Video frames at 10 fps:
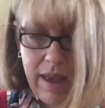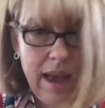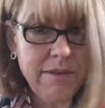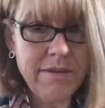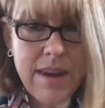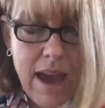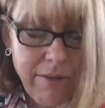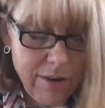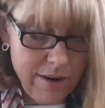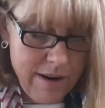I've
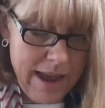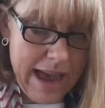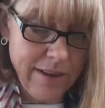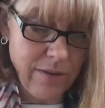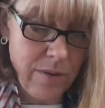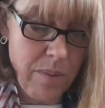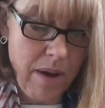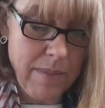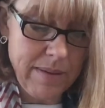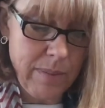never asked for
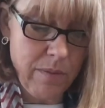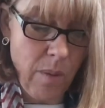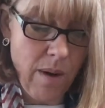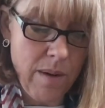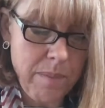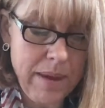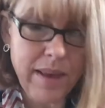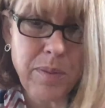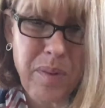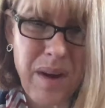promise before
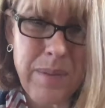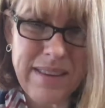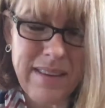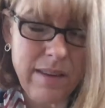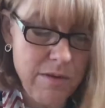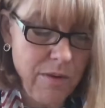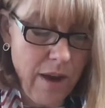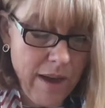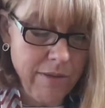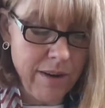because promises are
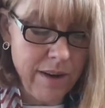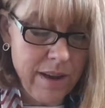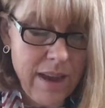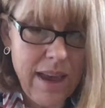forever,